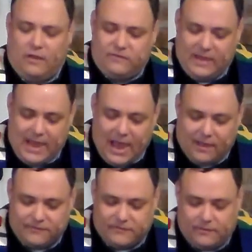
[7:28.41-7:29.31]
Does he
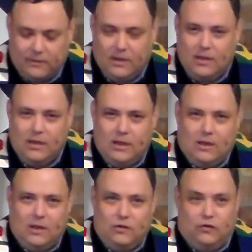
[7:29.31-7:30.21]
ask,
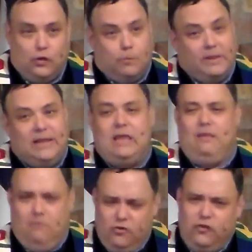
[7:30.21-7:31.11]
do you
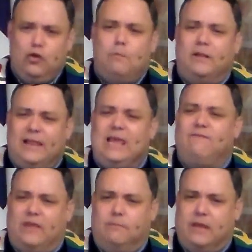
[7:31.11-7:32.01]

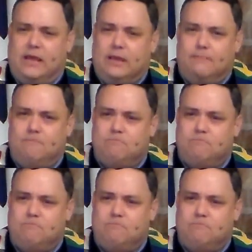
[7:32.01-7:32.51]
believe in me?